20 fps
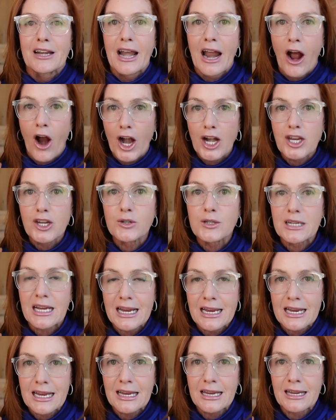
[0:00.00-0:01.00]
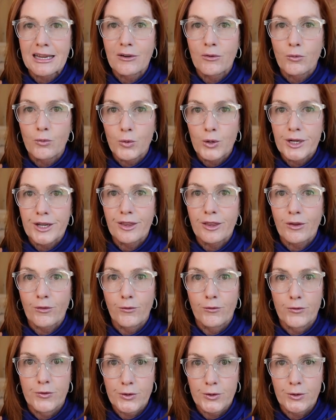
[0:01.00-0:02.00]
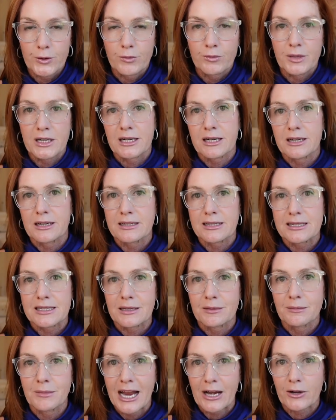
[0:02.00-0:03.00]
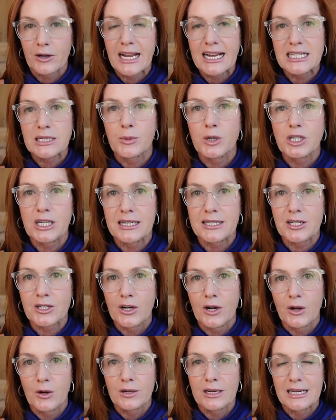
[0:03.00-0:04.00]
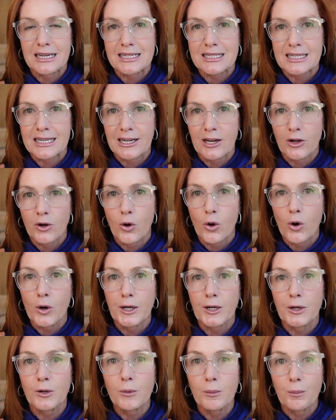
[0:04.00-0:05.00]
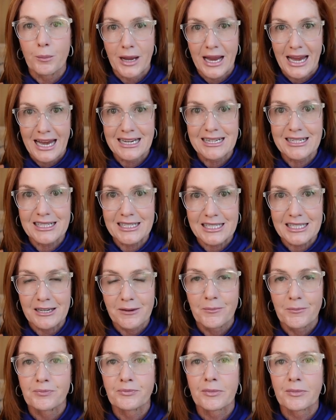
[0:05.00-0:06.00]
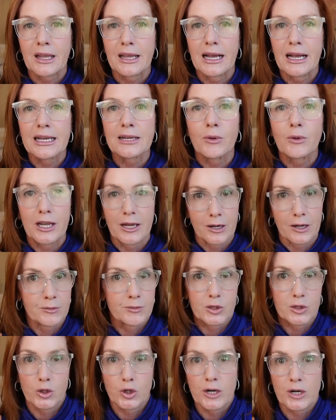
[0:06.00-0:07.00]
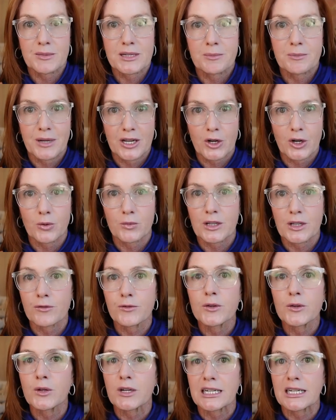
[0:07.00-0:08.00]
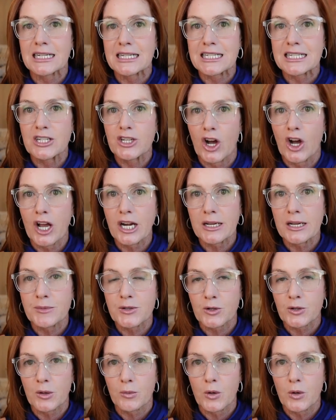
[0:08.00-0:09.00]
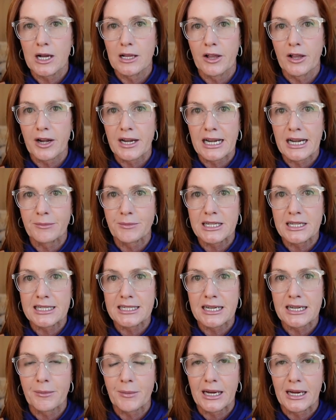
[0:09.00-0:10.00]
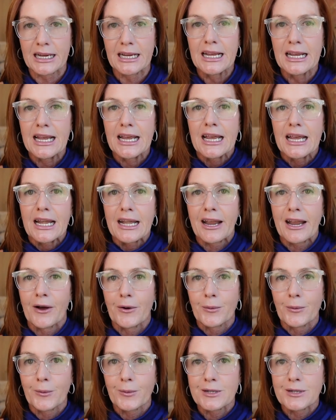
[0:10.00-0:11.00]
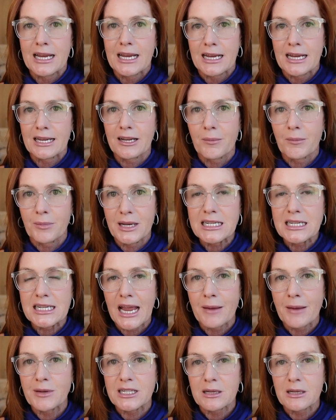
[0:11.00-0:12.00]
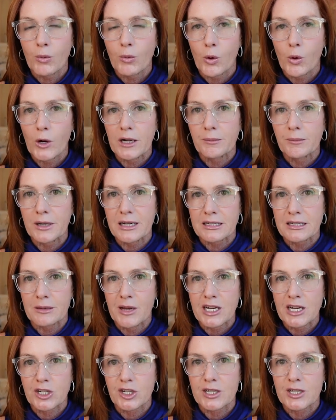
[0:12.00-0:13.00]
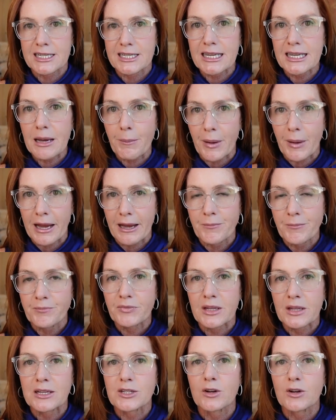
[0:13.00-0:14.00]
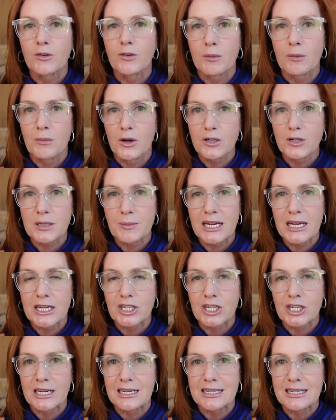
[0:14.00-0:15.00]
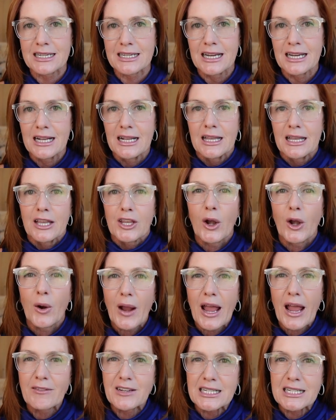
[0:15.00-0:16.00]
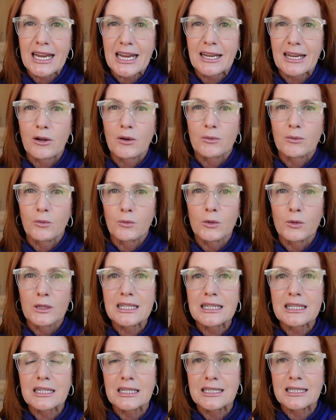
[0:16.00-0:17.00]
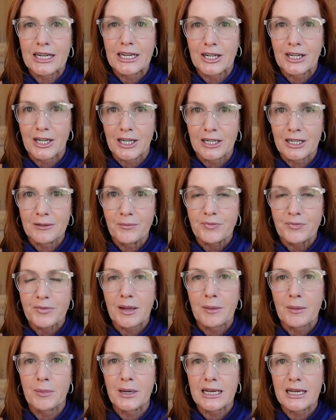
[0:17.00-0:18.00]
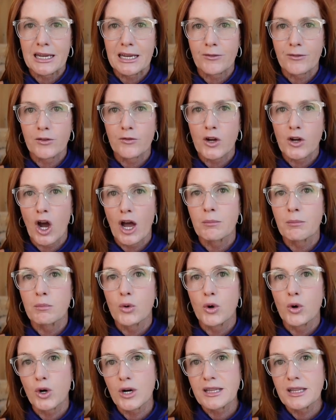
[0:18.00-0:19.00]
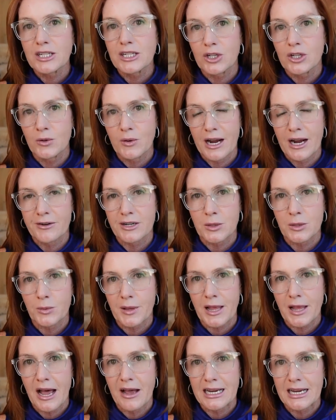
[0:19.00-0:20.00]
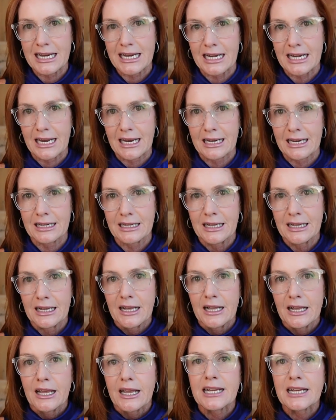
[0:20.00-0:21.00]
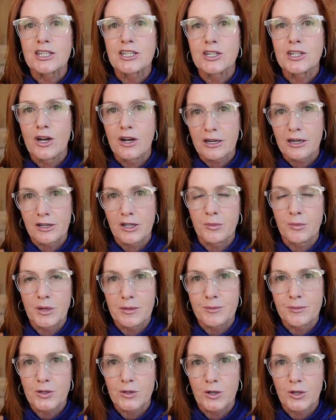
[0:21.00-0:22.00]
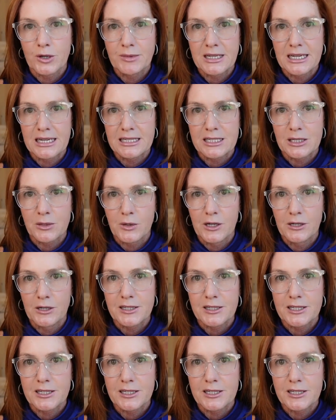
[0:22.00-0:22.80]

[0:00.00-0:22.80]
Are you taking it with food? Because micronized progesterone is in an oil base. It absorbs better with food. It does not absorb well on an empty stomach. Now, taking it at bedtime is important because it makes you sleepy. So for most patients, you don't have to take it with dinner, but if you've gone more than 2 hours without eating, it's not going to be absorbed as well.